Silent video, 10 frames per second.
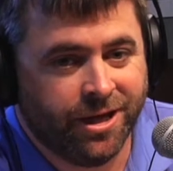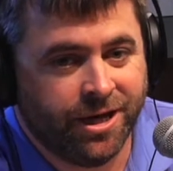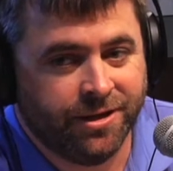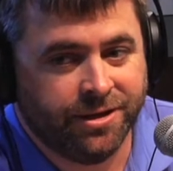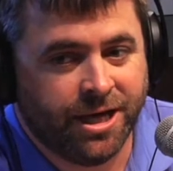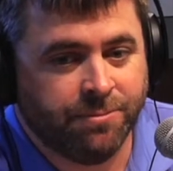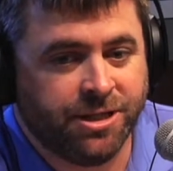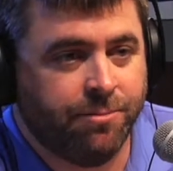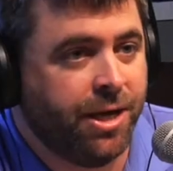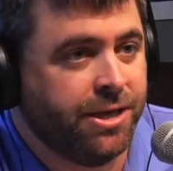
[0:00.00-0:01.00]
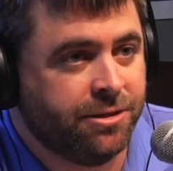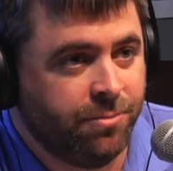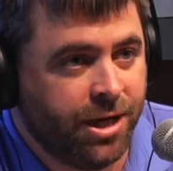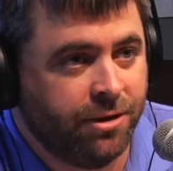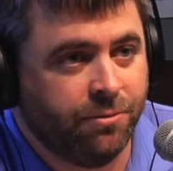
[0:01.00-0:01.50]
a lot of times in the master
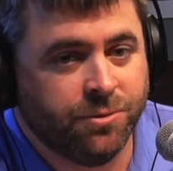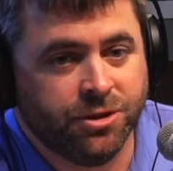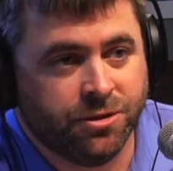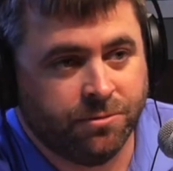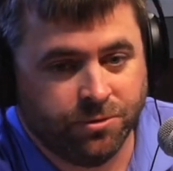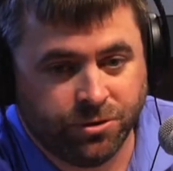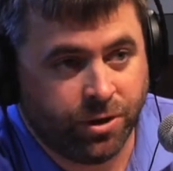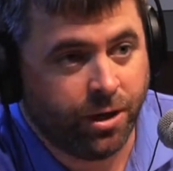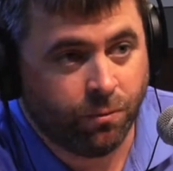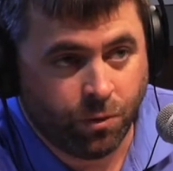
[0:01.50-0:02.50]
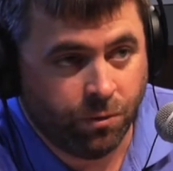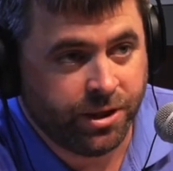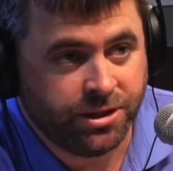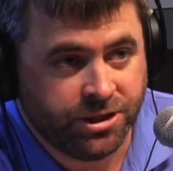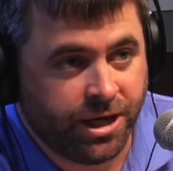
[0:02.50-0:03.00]
bathrooms just straight
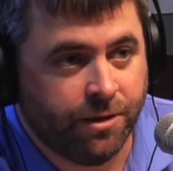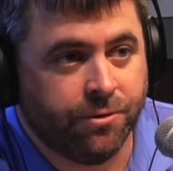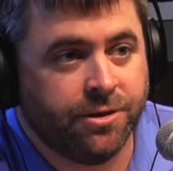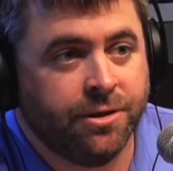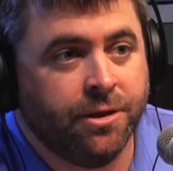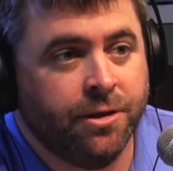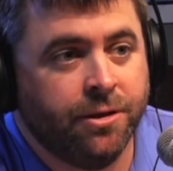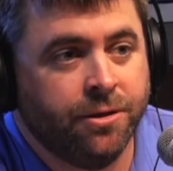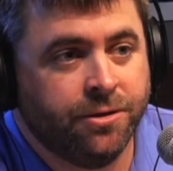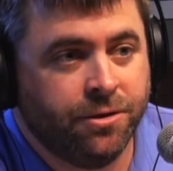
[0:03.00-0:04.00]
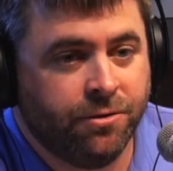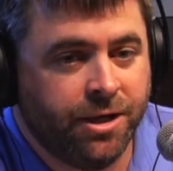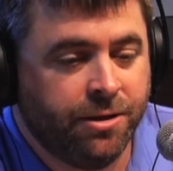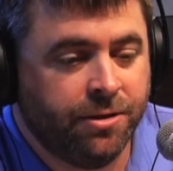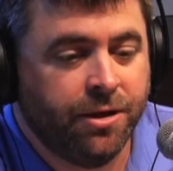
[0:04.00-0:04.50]
roll-in showers, so
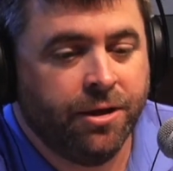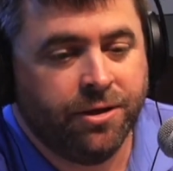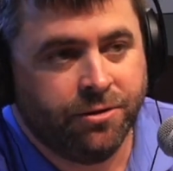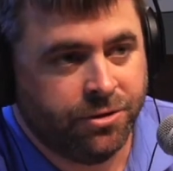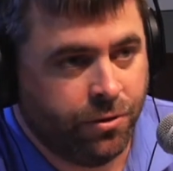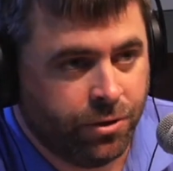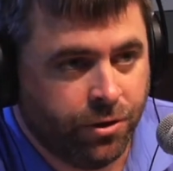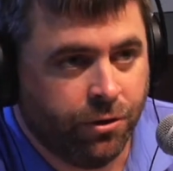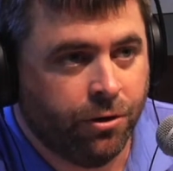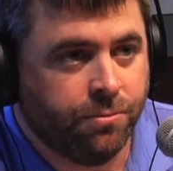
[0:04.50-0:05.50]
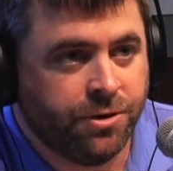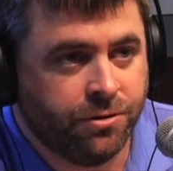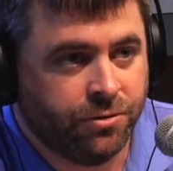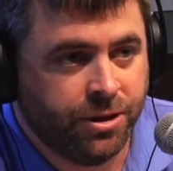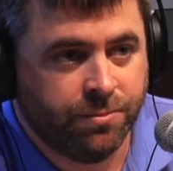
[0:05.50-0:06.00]
that there's no curbs
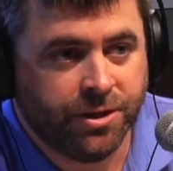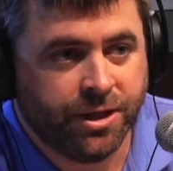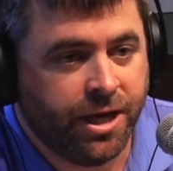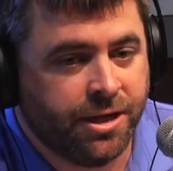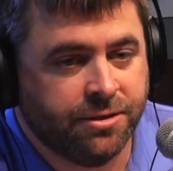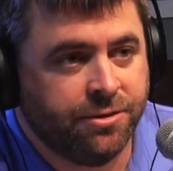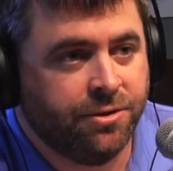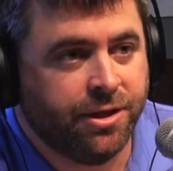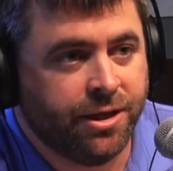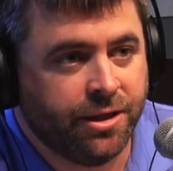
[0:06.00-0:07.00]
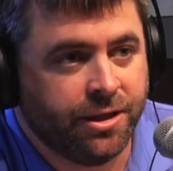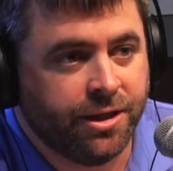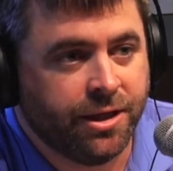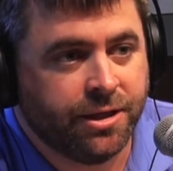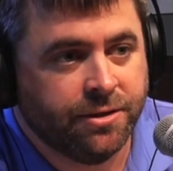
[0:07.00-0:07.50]
or tripping hazards or anything like
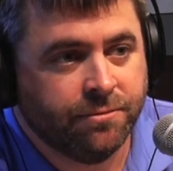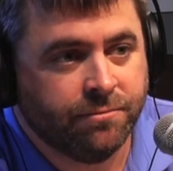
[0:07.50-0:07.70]
that.